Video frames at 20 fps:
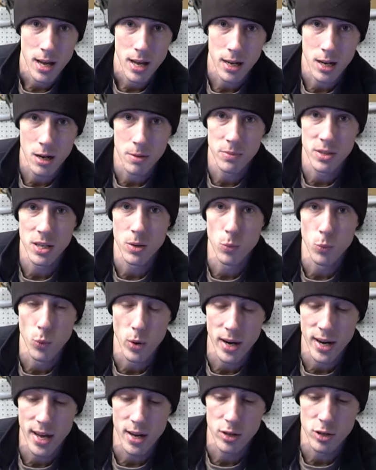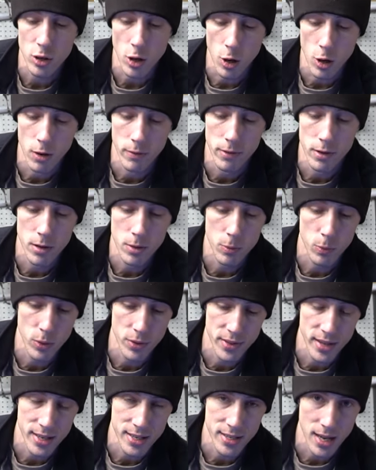It comes in one ounce over
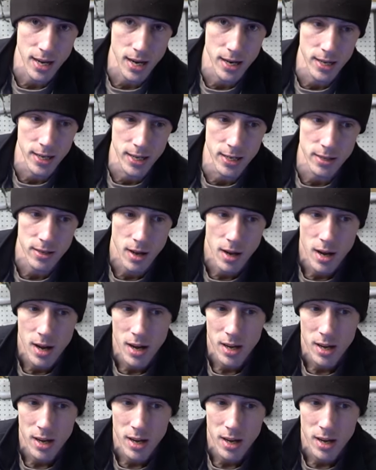what they say it is.